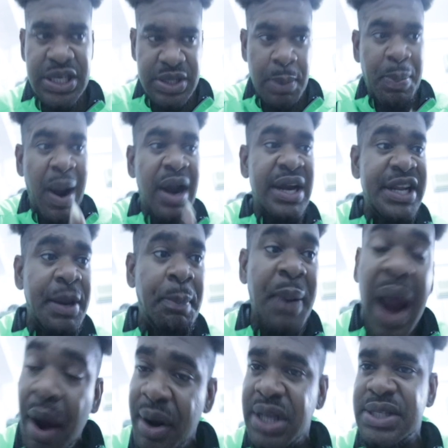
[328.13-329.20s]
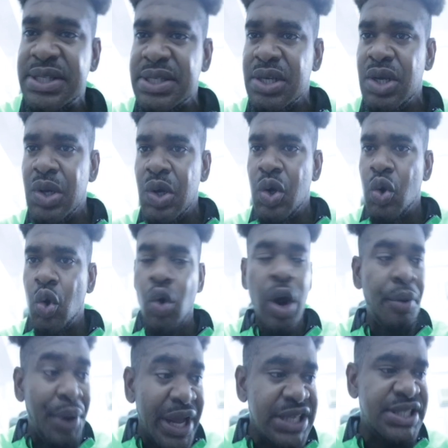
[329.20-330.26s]
It's apparently the parents who
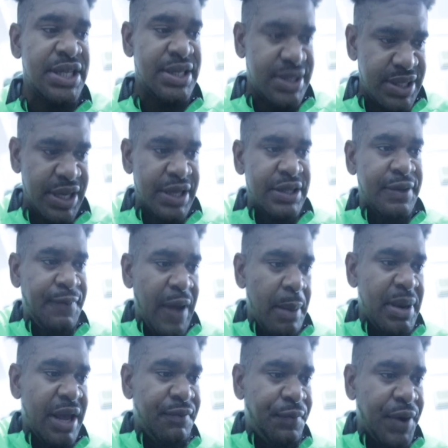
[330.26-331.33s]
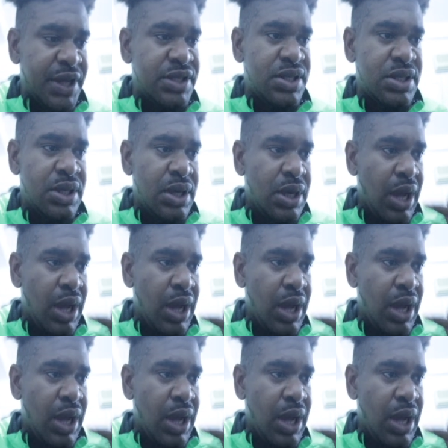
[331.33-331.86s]
arranged this thing, the family and friends,